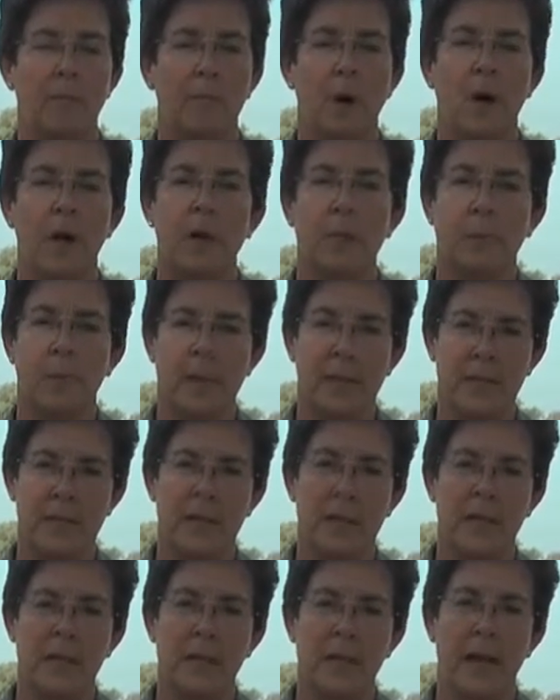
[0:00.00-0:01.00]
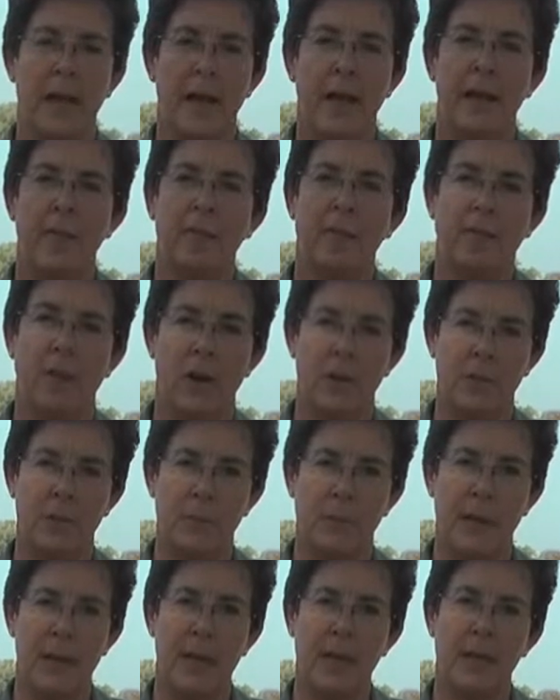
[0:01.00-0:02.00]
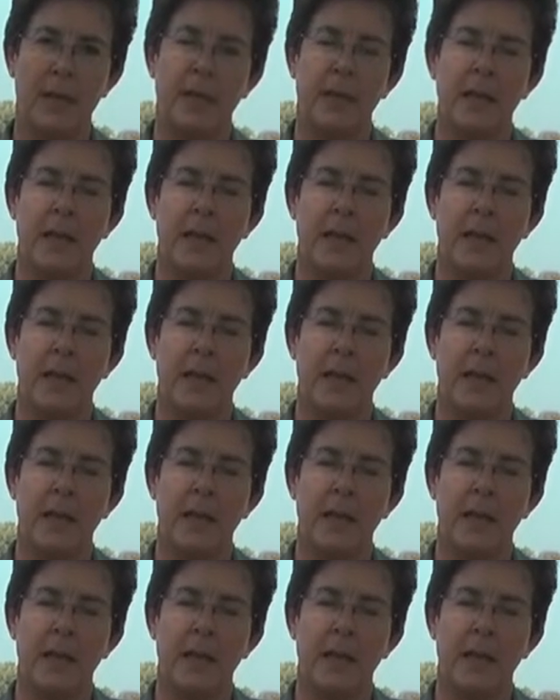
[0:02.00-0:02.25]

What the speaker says: market president at Frost Bank,